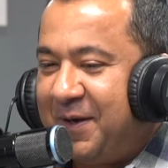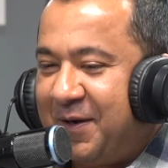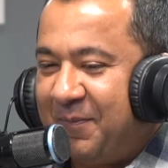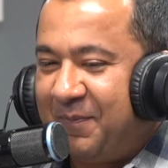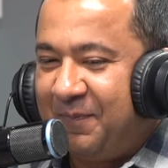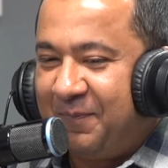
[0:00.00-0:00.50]
I
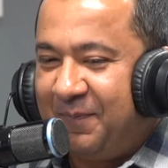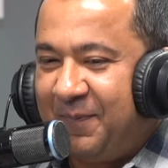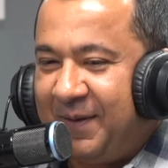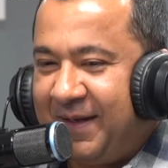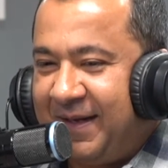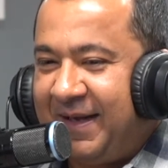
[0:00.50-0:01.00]
mean, you know,
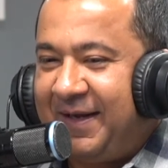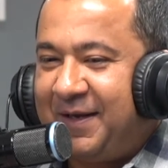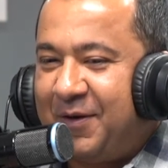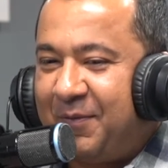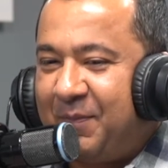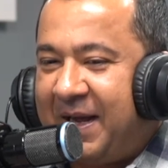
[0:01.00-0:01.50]
uh,
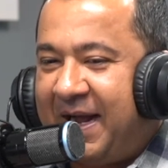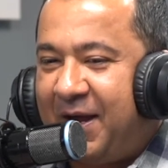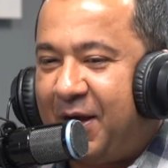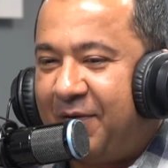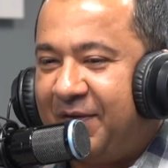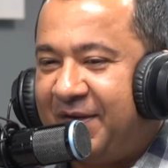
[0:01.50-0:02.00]
you know,
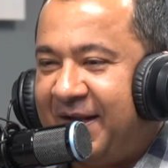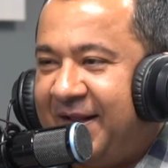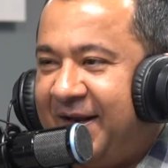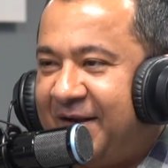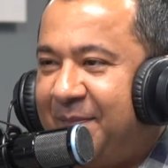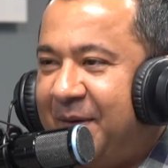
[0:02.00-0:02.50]
I always
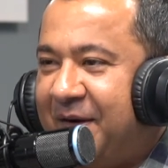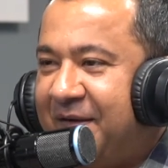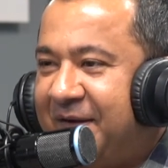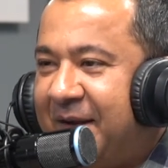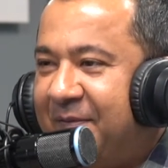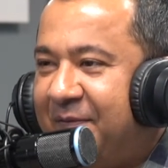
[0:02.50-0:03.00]
say that
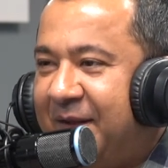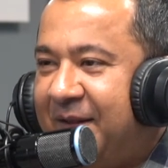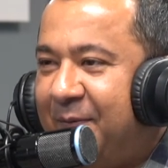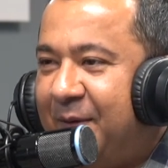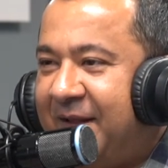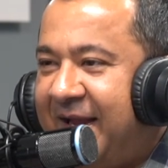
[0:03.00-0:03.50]
experience
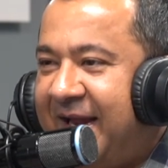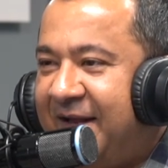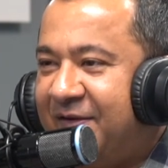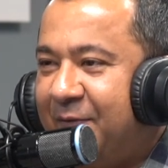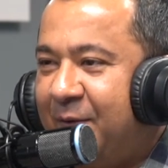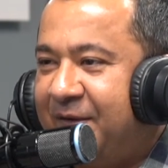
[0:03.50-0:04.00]
comes with with
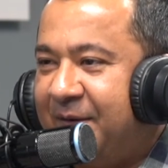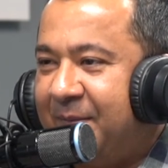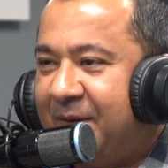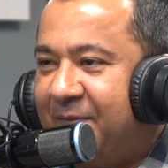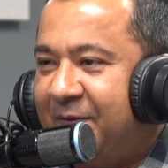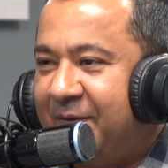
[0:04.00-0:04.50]
age and
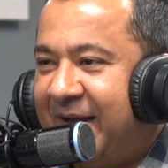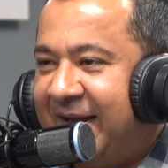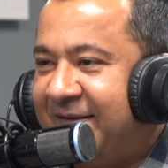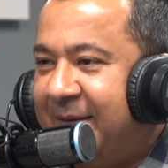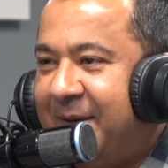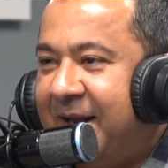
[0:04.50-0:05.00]
wisdom comes
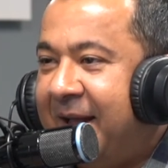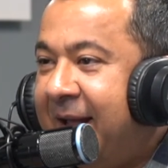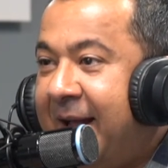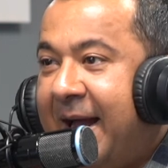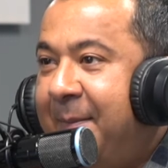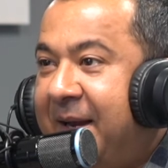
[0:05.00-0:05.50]
with age. I
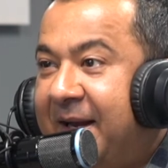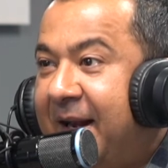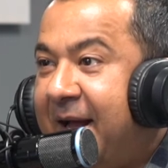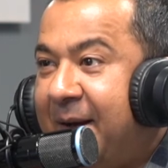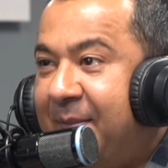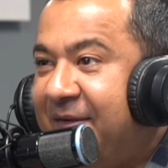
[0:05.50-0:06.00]
mean, I
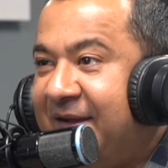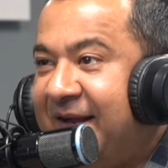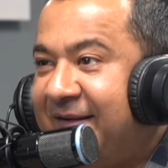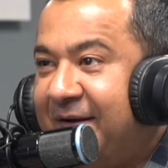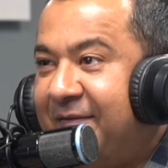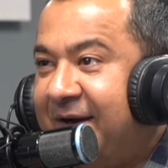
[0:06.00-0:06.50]
make a lot of
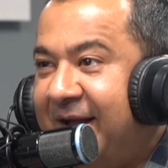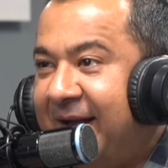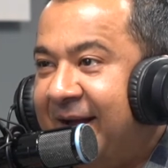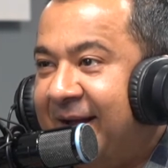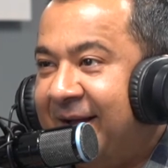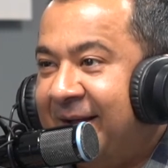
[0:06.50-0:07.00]
mistakes every
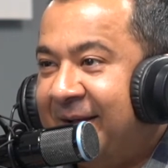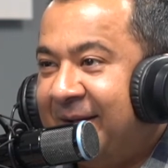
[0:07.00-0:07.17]
day.